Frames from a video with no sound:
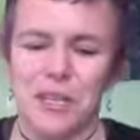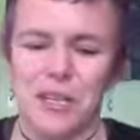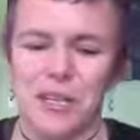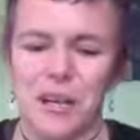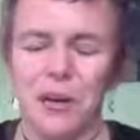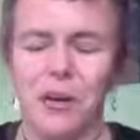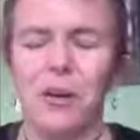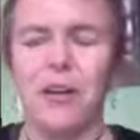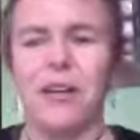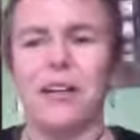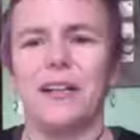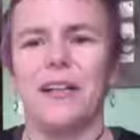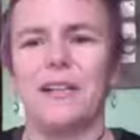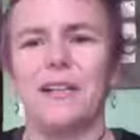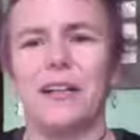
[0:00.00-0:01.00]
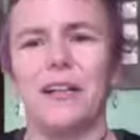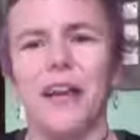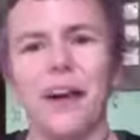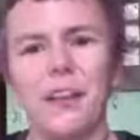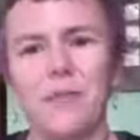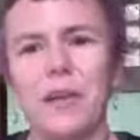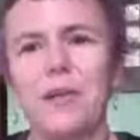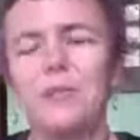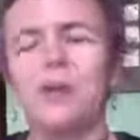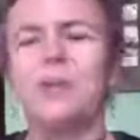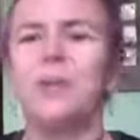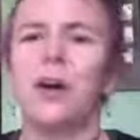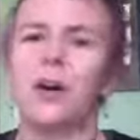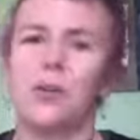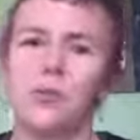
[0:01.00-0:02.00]
Now, uh, a lot of people
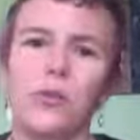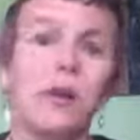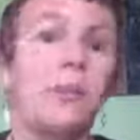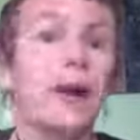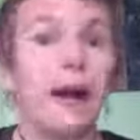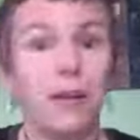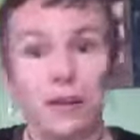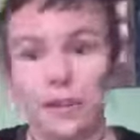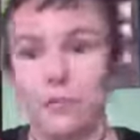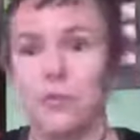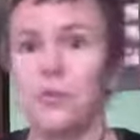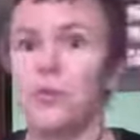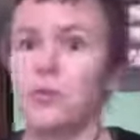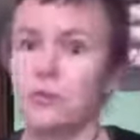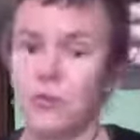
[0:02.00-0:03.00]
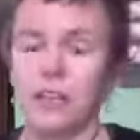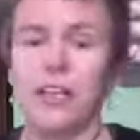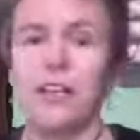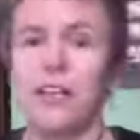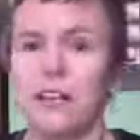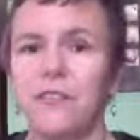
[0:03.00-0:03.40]
know about the mood related